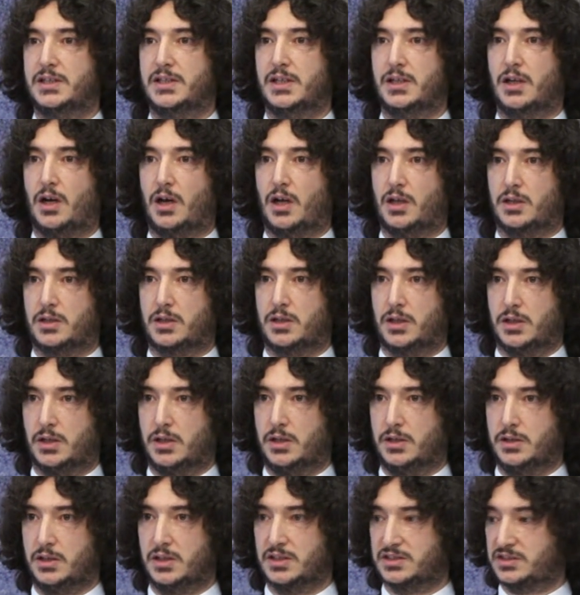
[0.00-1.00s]
we are looking at
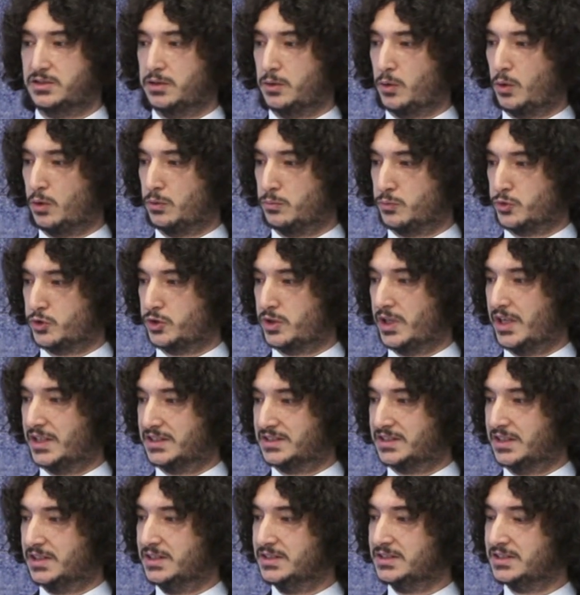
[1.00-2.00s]
a significant
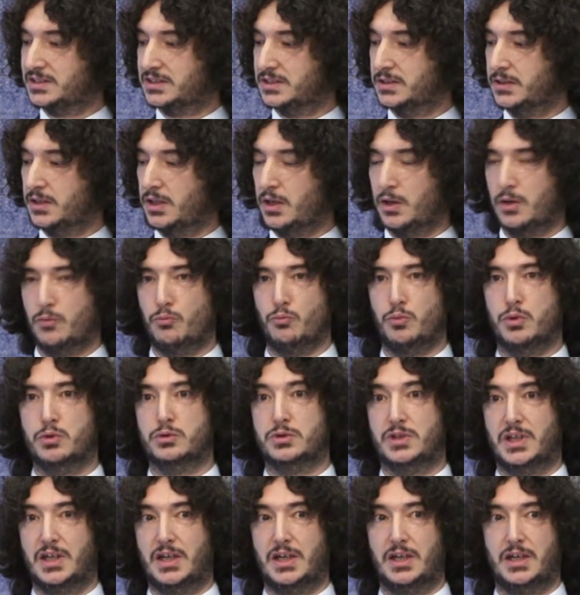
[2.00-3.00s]
proportion here.
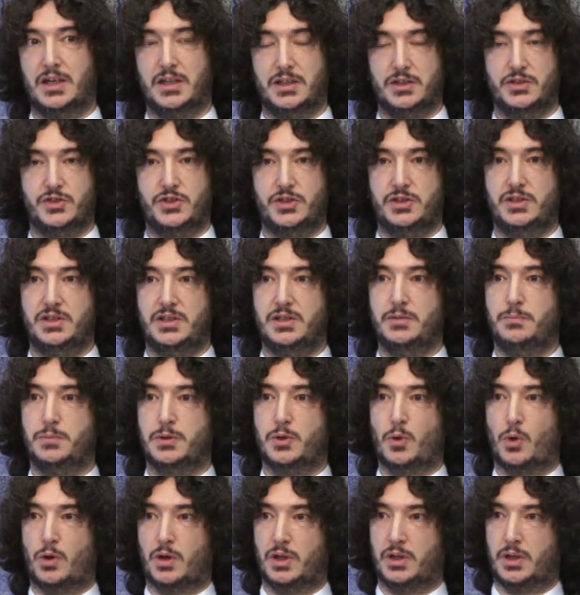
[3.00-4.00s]
Approximately
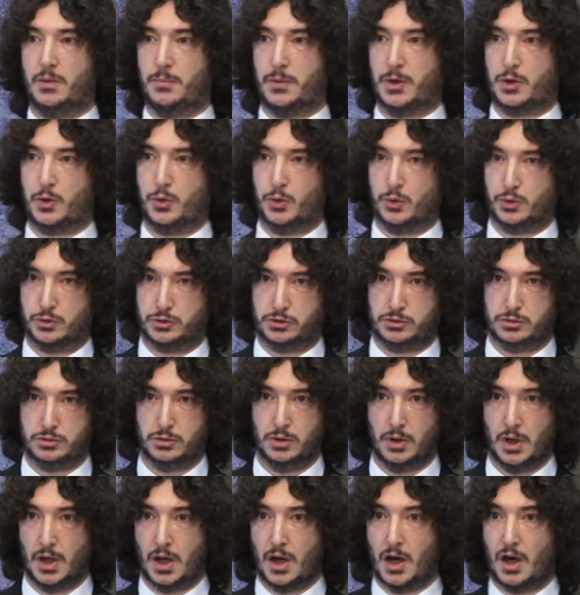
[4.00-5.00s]
36 to
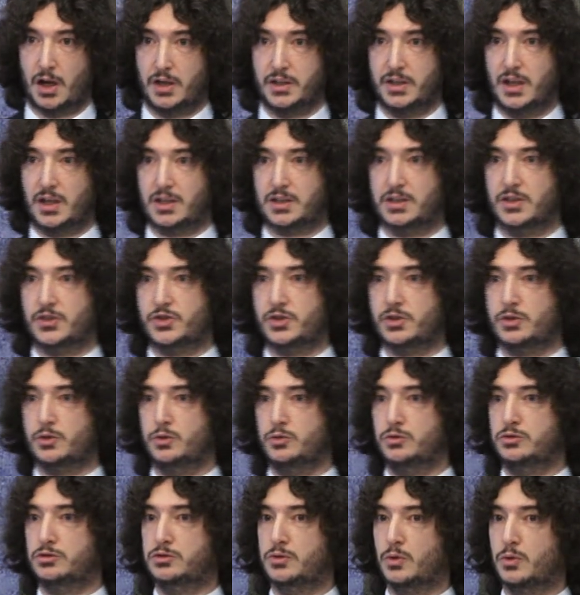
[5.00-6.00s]
37% states that
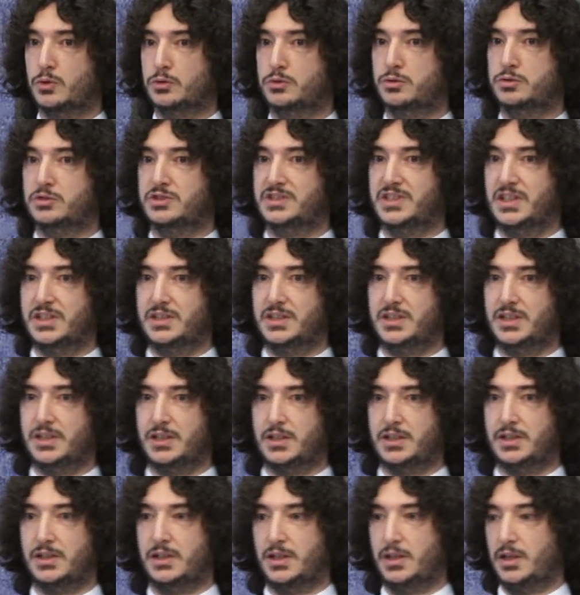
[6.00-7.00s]
corruption is both
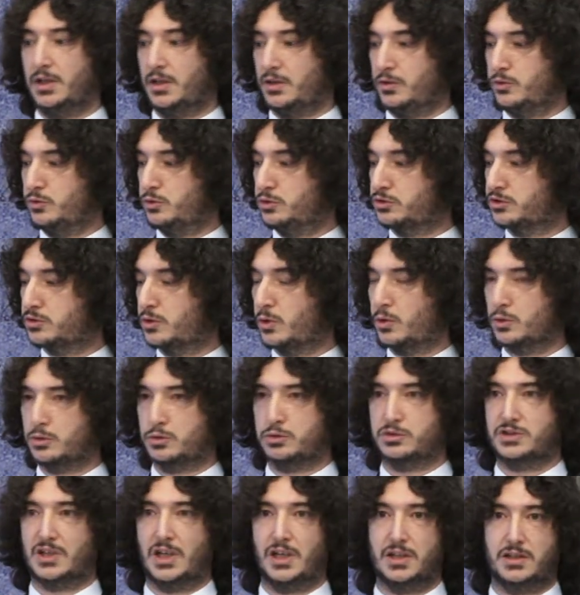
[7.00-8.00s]
frequent and of a high
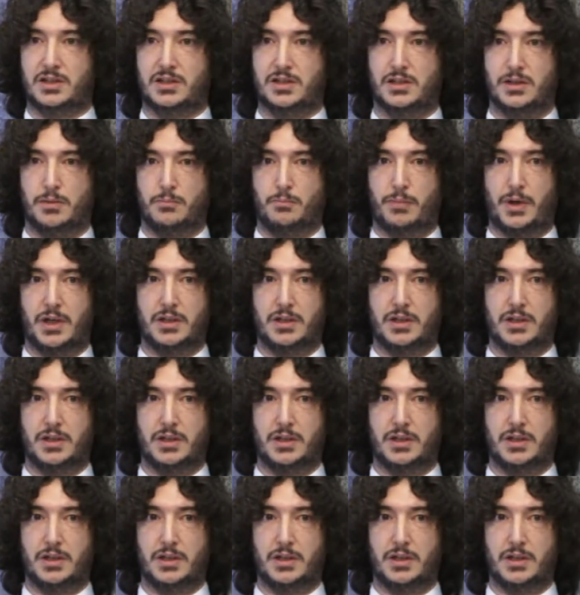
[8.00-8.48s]
magnitude.